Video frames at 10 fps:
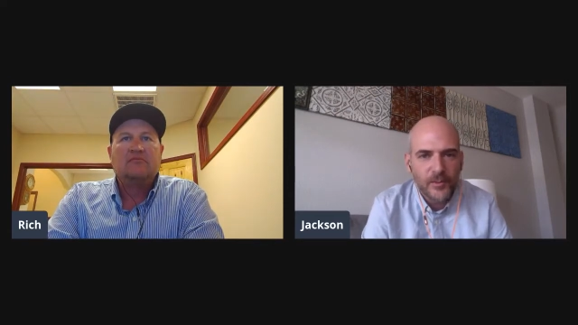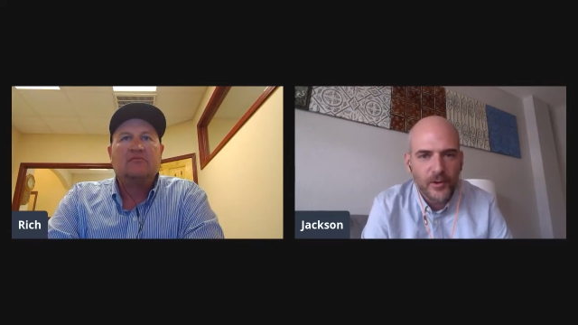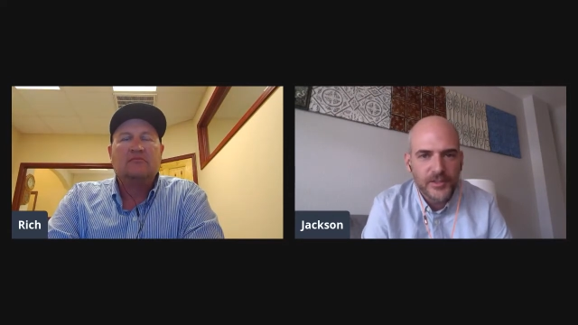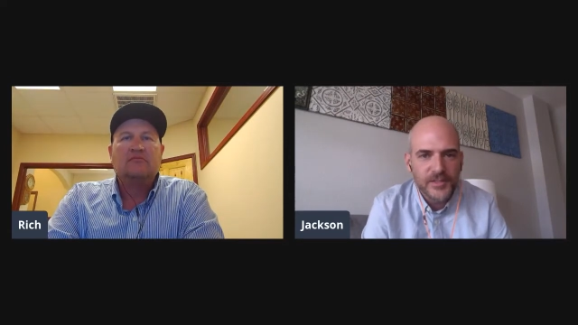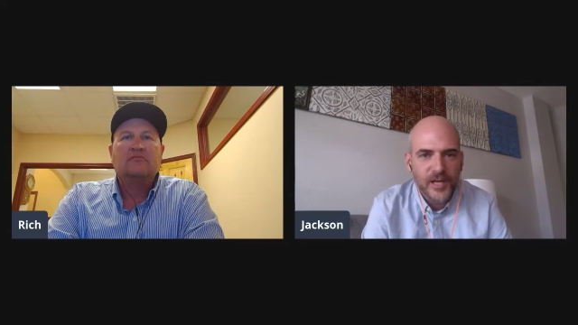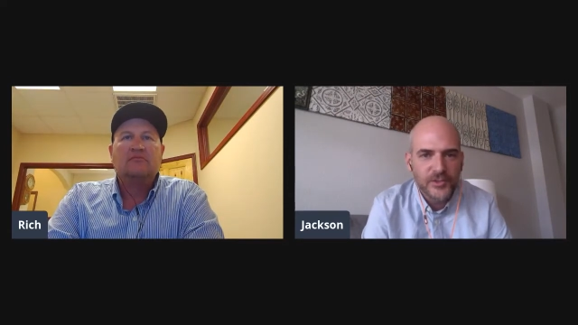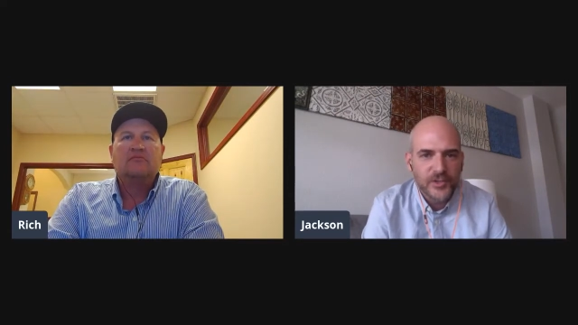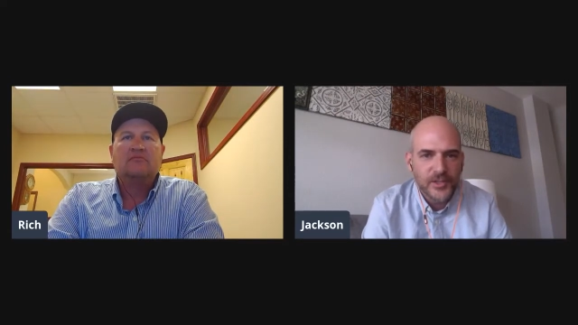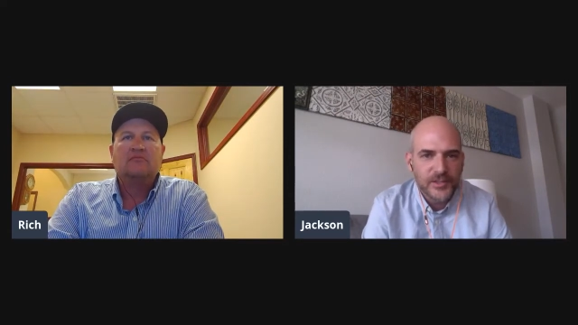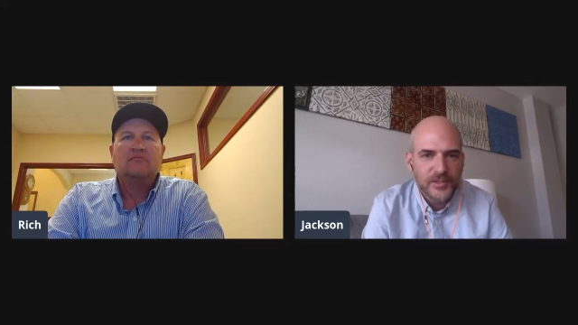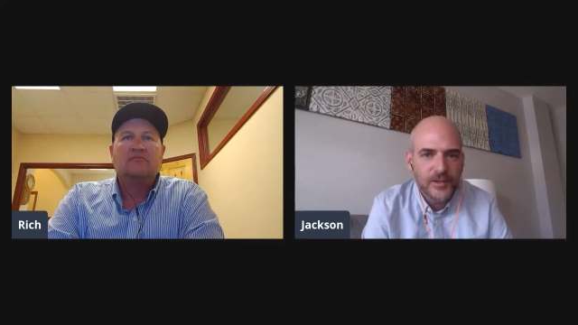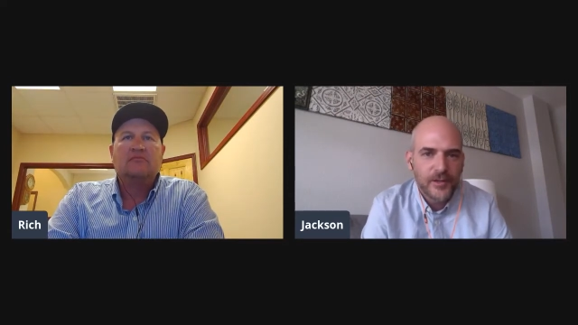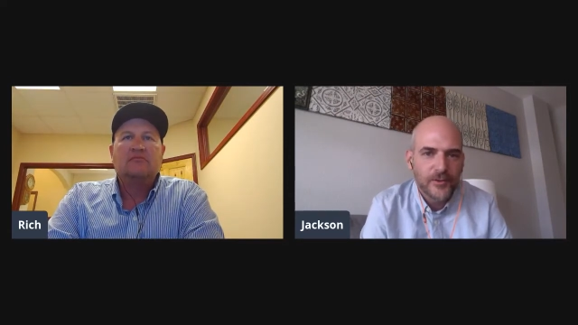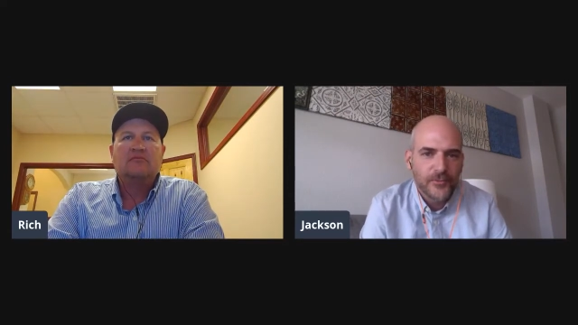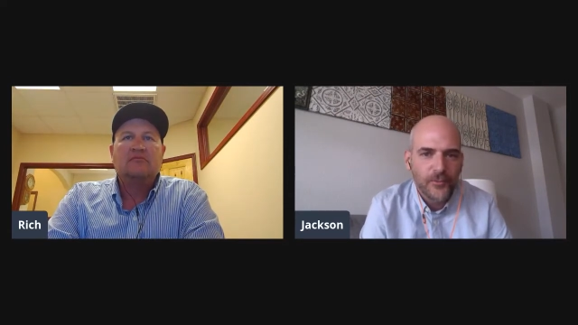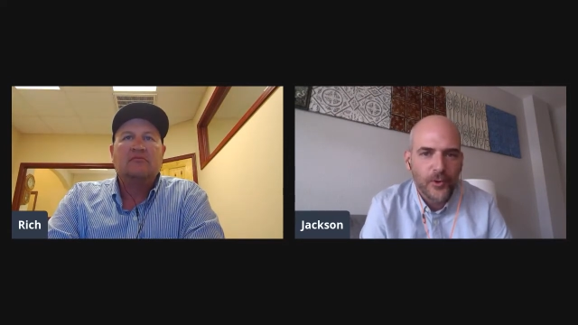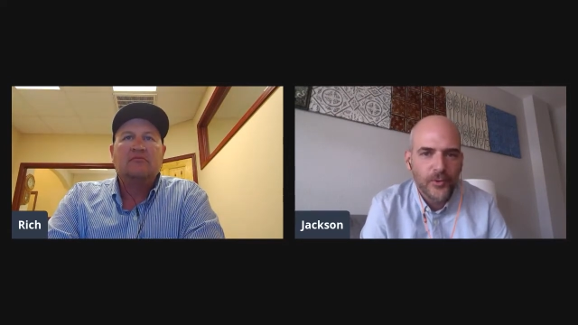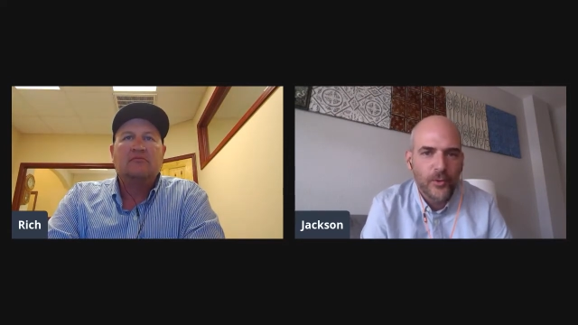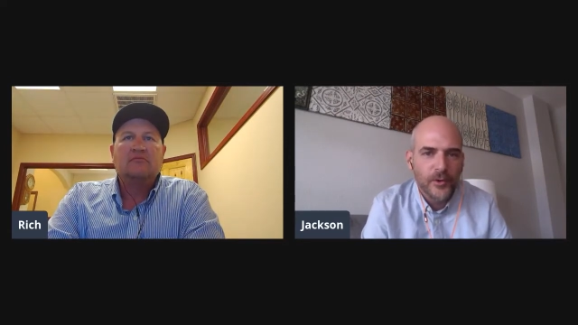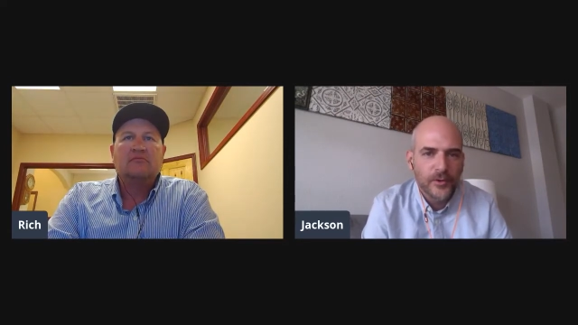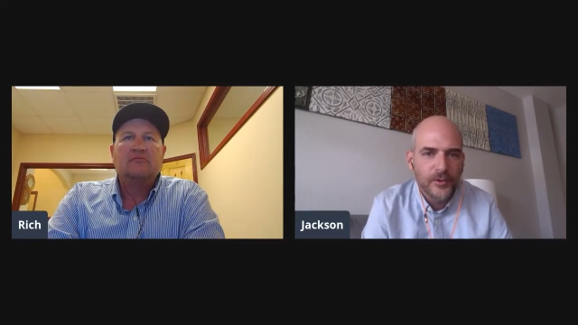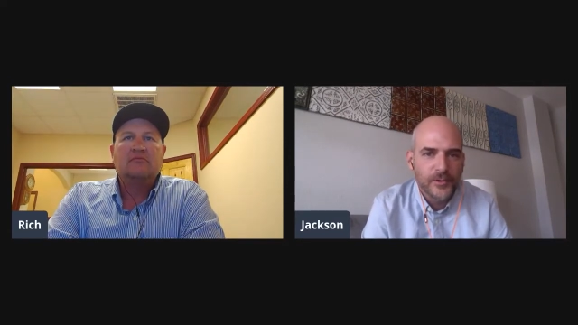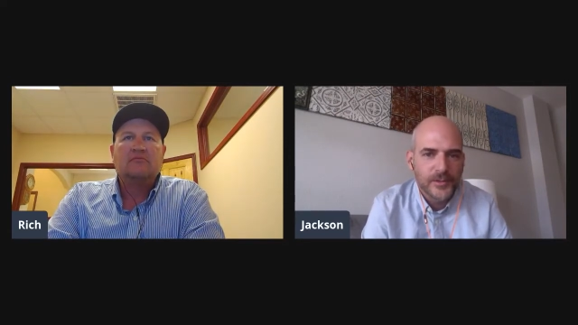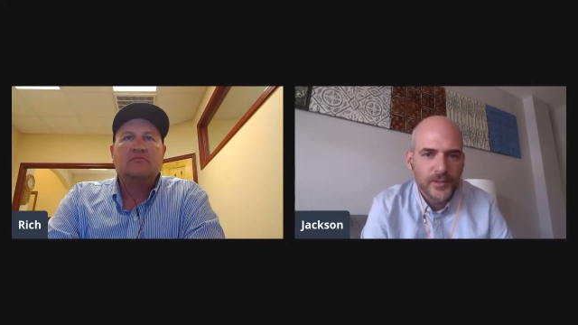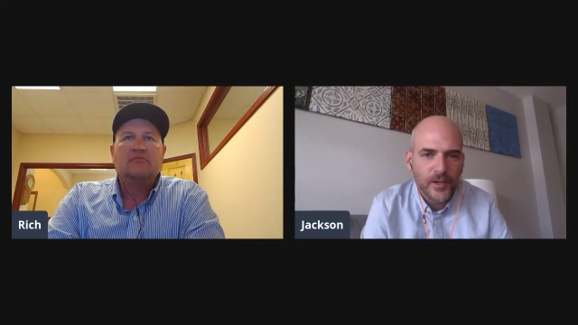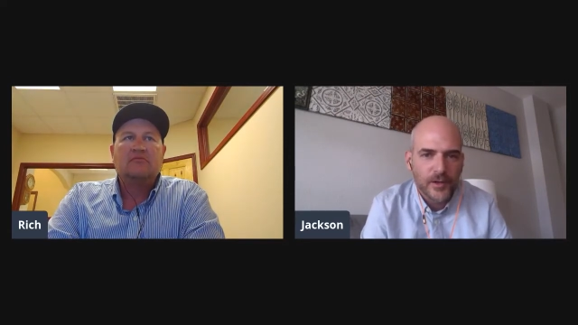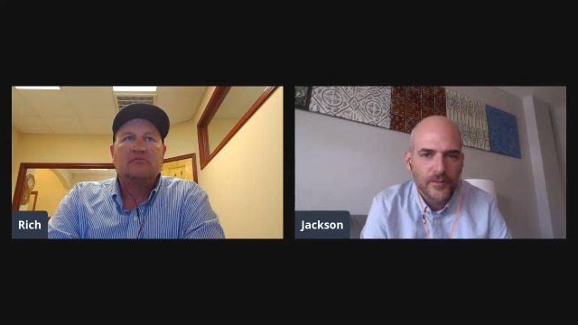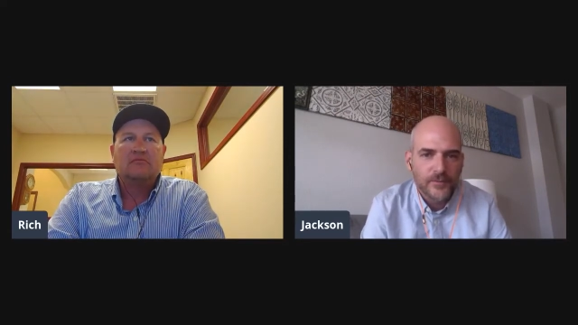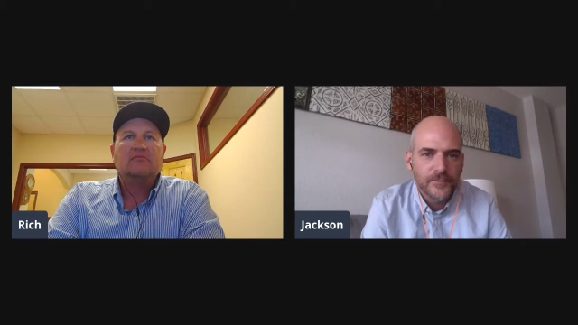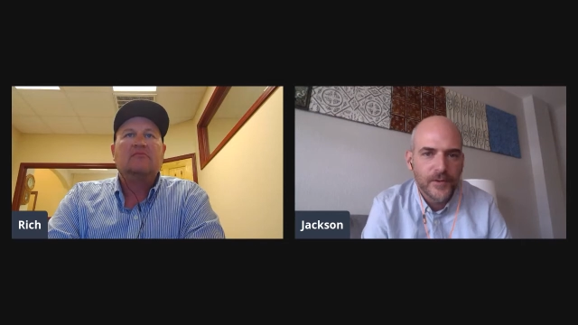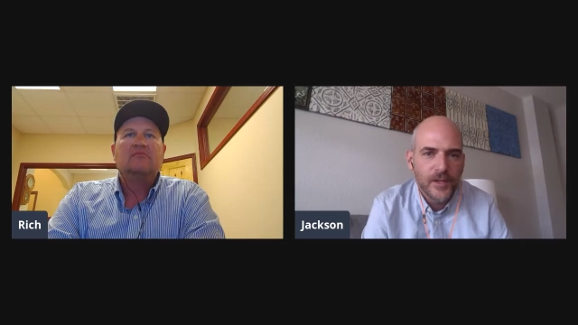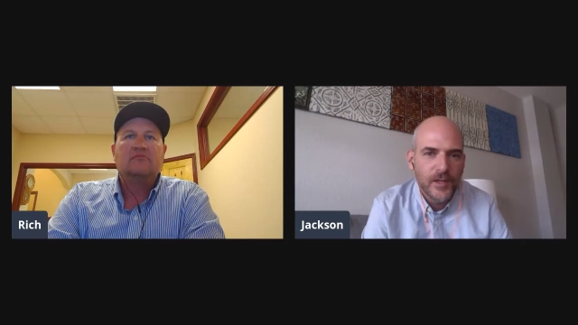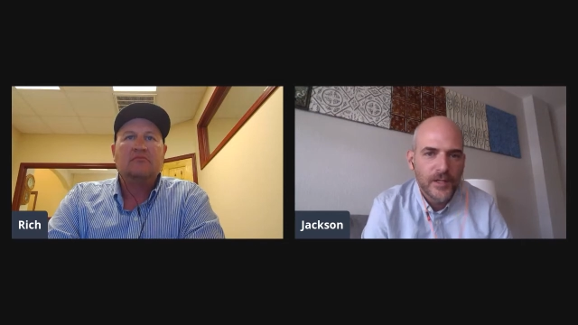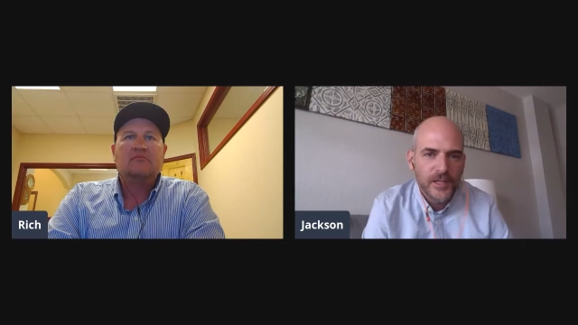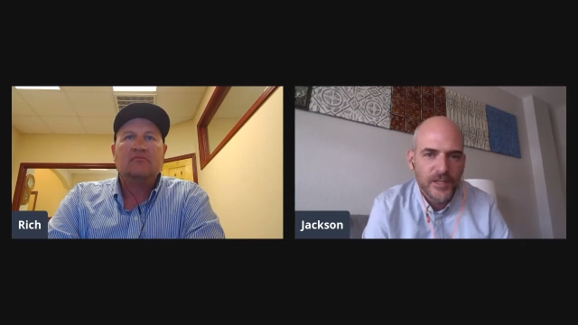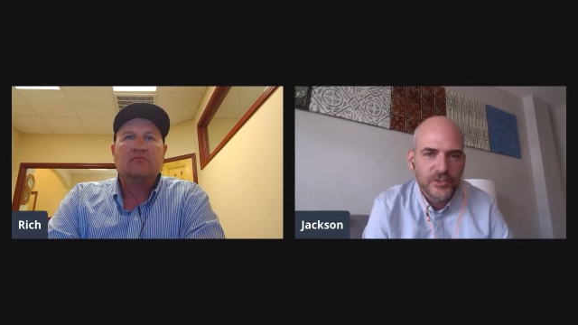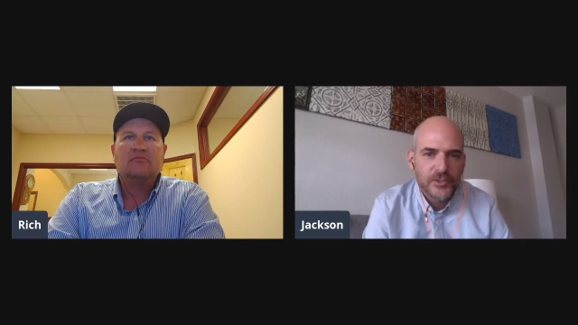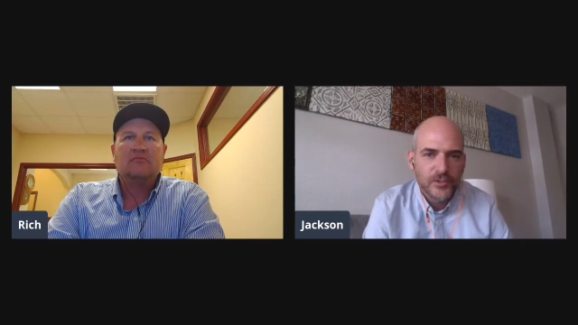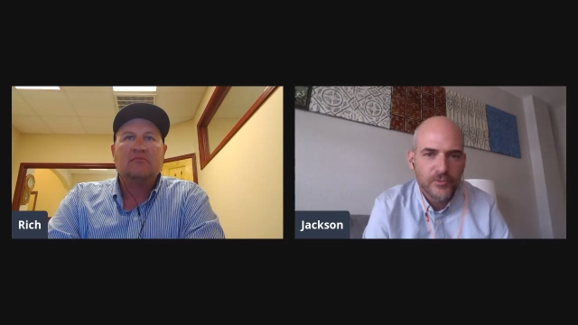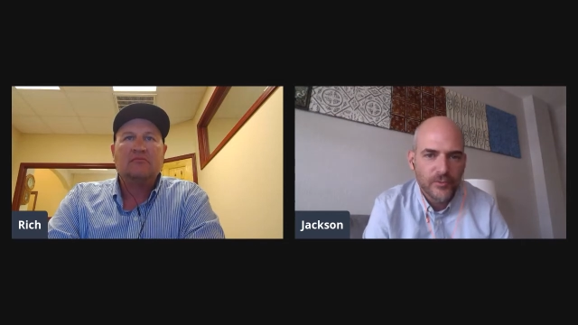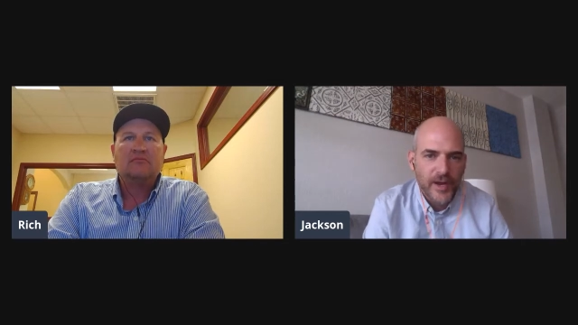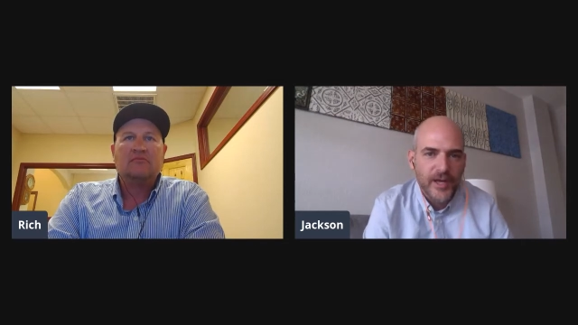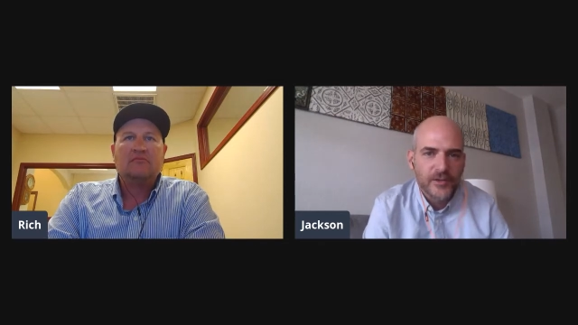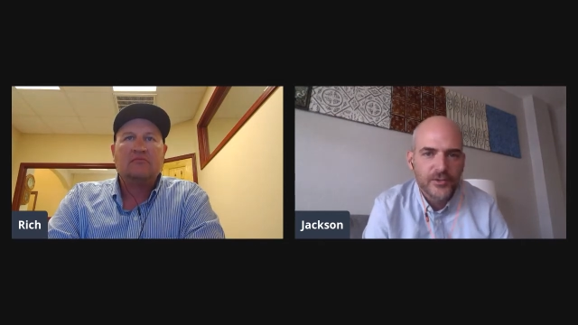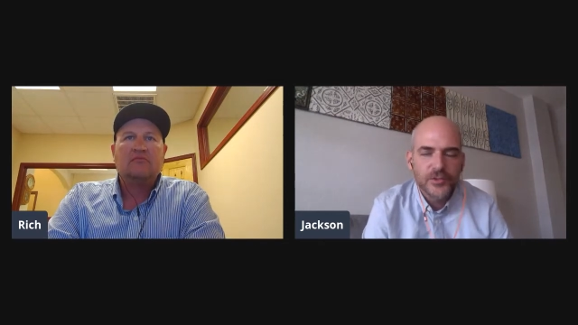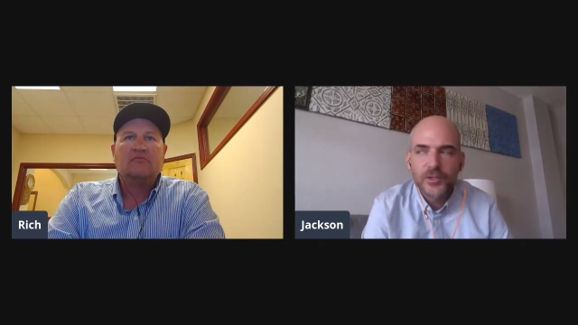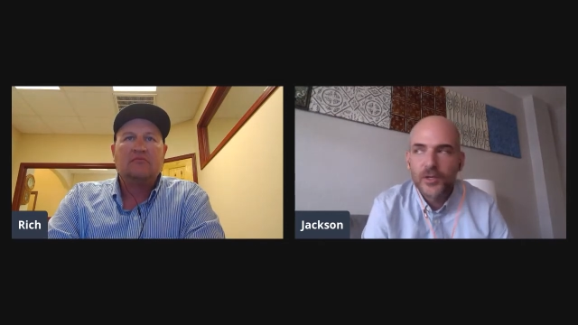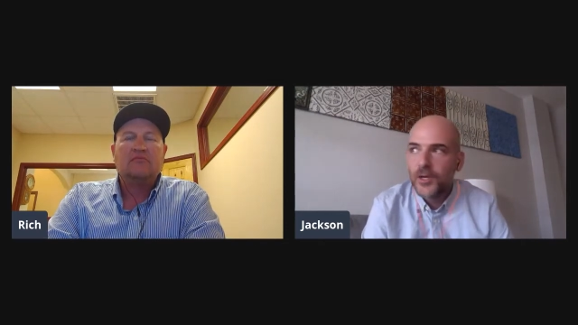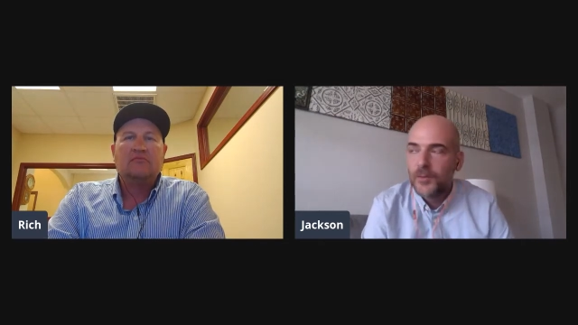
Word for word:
Speaker 1: where it's not just the four corners of each ranch,